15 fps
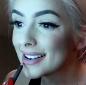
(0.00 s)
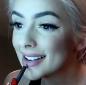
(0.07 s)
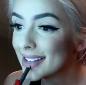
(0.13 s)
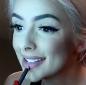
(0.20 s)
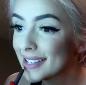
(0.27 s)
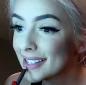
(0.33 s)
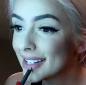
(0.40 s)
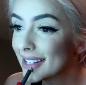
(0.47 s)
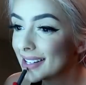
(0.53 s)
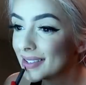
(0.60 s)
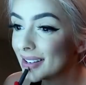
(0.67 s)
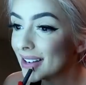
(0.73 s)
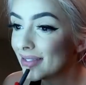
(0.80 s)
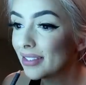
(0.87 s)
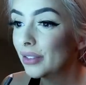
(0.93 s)
Dalton's gonna
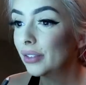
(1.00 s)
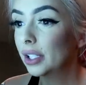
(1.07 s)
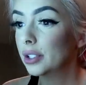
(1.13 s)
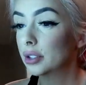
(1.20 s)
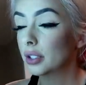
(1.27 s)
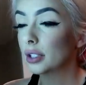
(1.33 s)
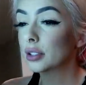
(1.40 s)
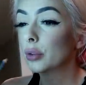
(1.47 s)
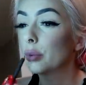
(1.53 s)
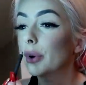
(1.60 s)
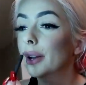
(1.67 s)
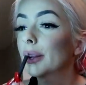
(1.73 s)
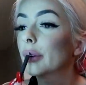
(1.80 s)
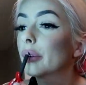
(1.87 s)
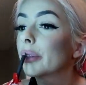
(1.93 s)
drive me, but he doesn't
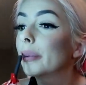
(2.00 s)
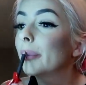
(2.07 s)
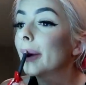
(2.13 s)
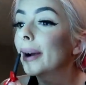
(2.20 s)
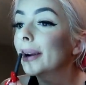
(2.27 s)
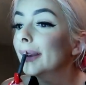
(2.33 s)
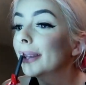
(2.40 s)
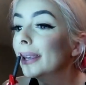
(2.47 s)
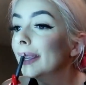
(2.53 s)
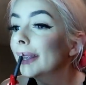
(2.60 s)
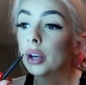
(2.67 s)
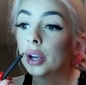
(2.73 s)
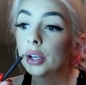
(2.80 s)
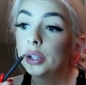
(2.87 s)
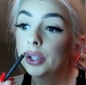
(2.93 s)
want to go to the party
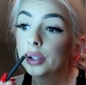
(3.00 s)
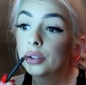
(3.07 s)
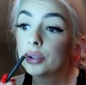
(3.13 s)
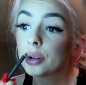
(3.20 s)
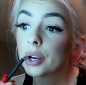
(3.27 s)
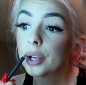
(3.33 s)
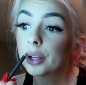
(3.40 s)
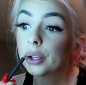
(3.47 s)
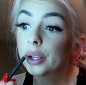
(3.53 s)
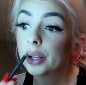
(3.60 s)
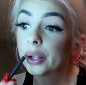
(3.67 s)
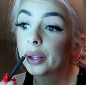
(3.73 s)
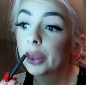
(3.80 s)
and I need a drink.